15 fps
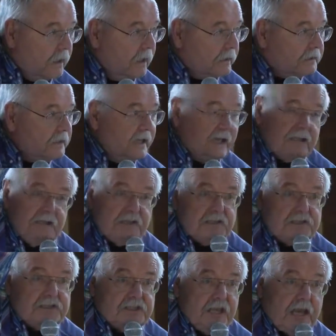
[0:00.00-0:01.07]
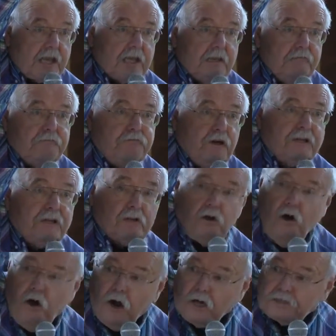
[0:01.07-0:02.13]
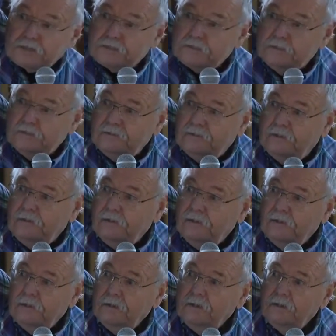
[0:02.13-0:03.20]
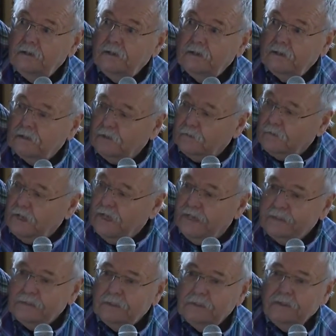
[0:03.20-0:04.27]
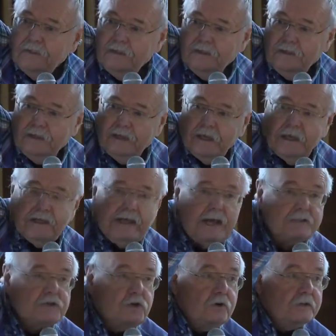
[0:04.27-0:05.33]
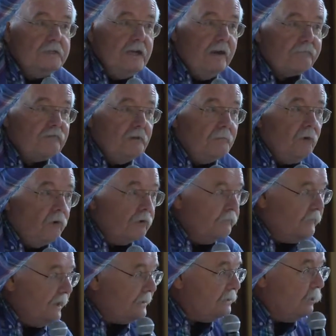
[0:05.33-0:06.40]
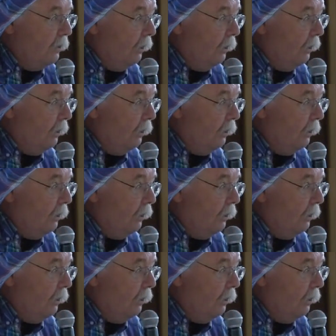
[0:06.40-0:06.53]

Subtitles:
at the end of the stick in front of the horse. All right? And that's good enough to motivate the